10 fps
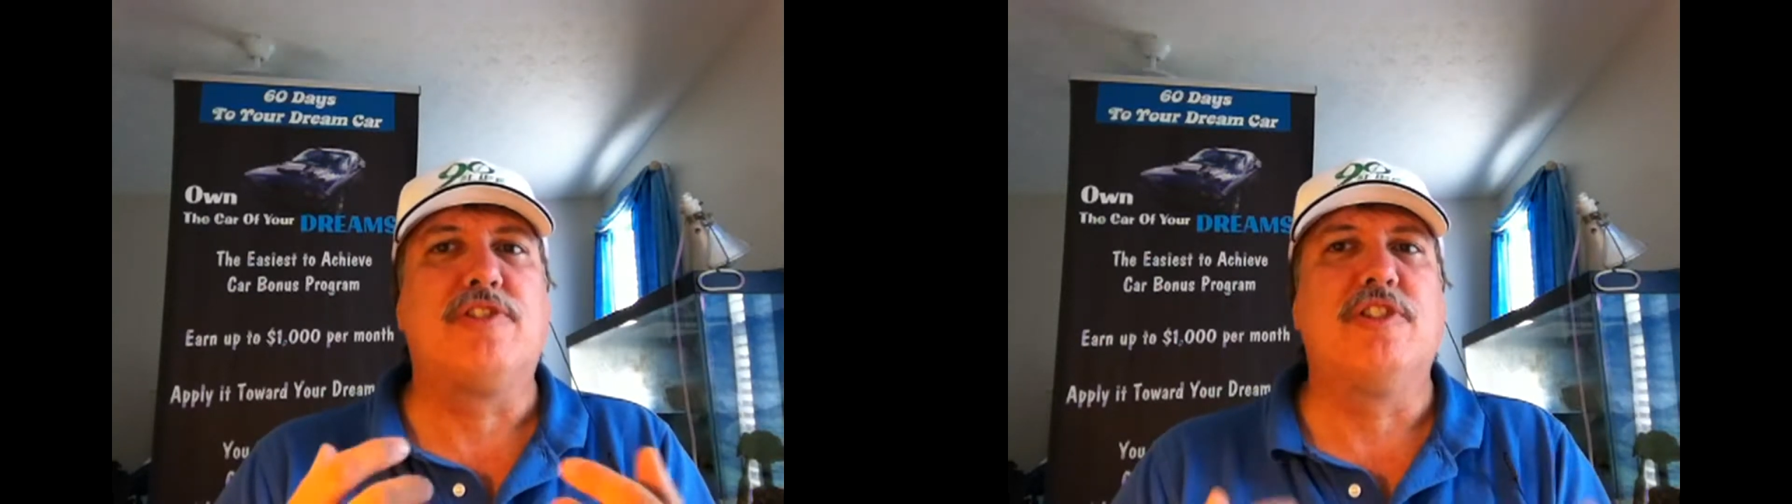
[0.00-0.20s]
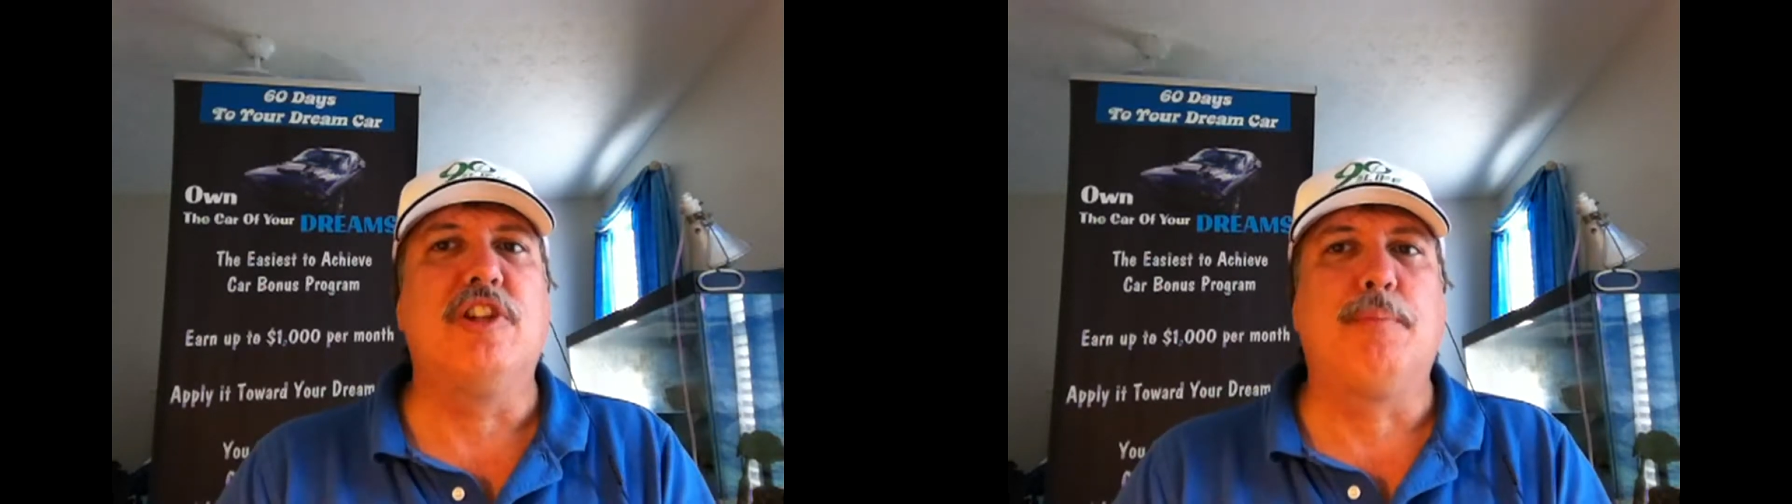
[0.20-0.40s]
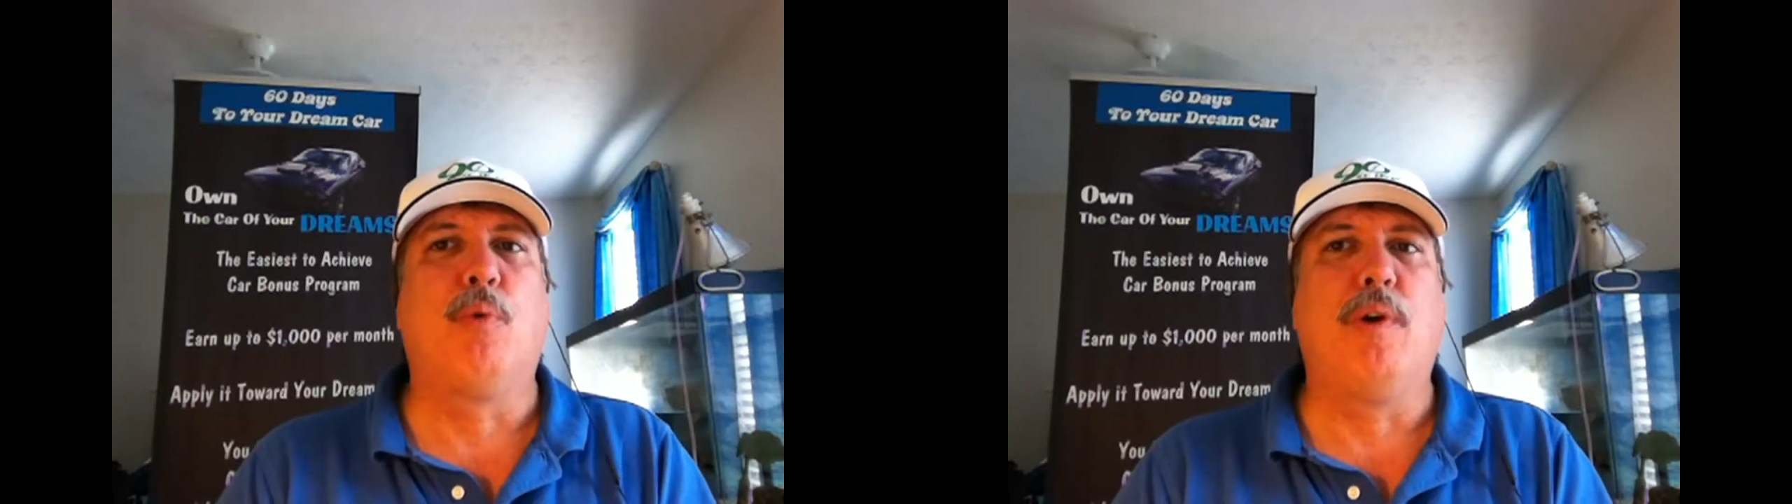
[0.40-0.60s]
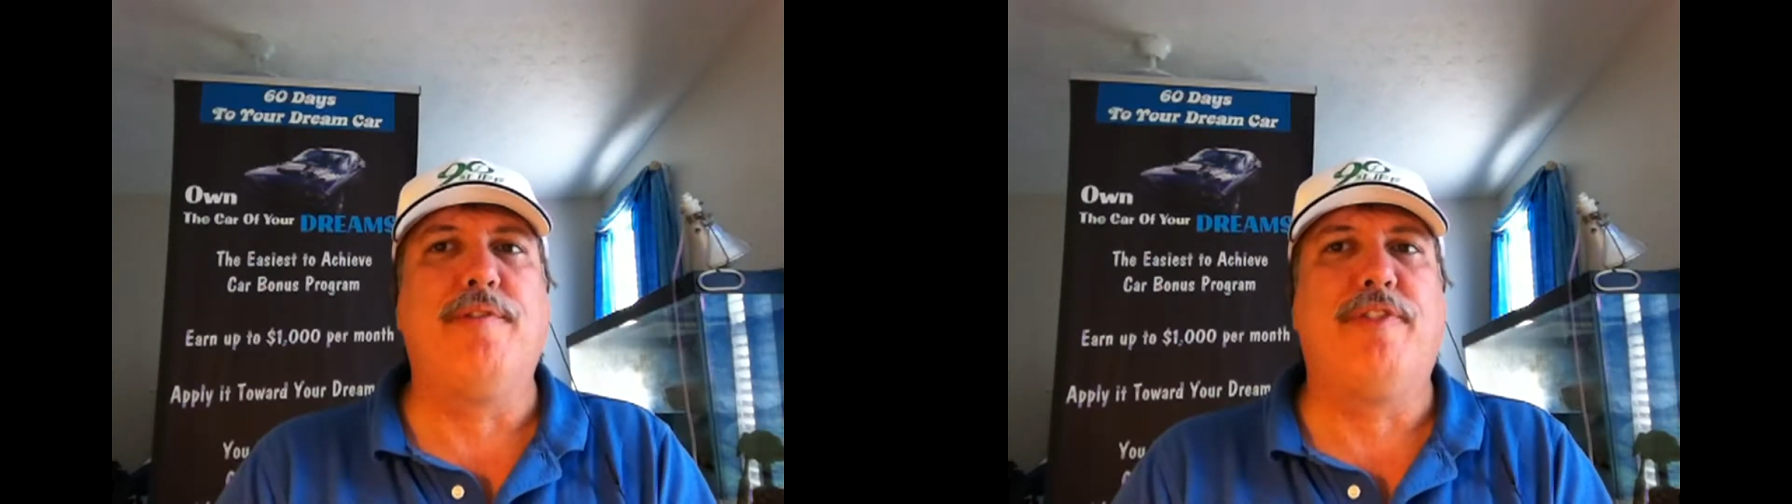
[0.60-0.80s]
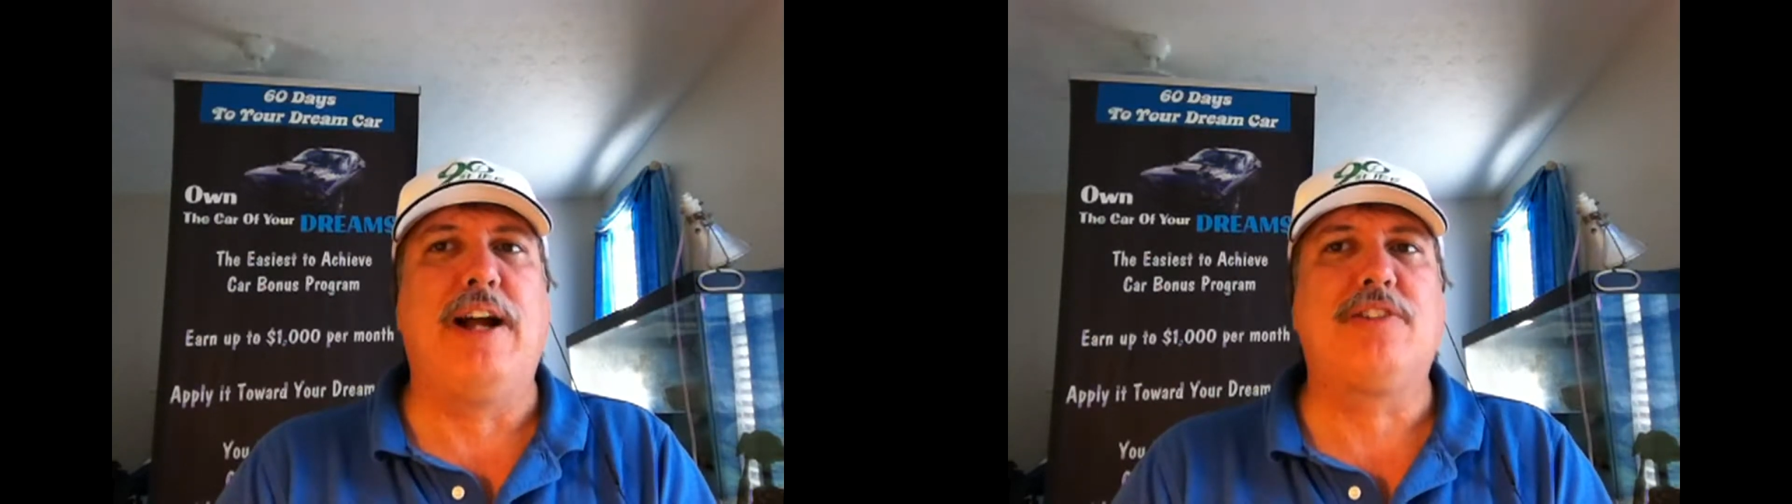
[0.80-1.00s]
is the number
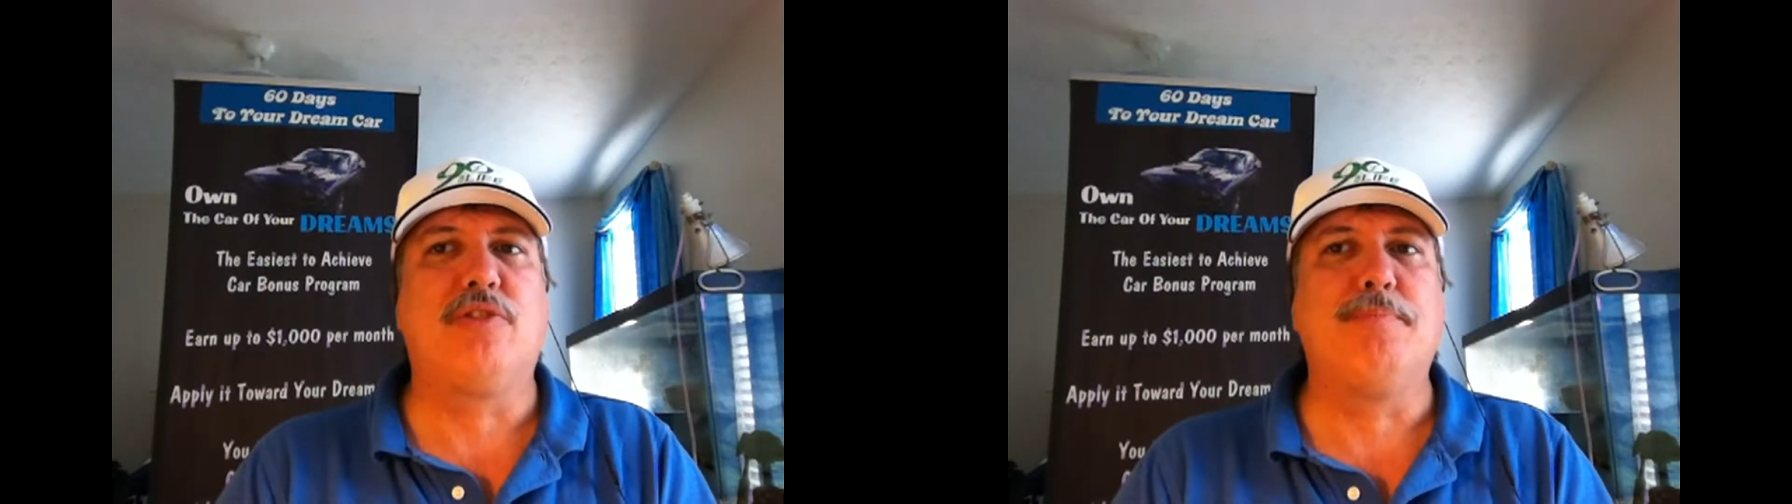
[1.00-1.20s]
one factor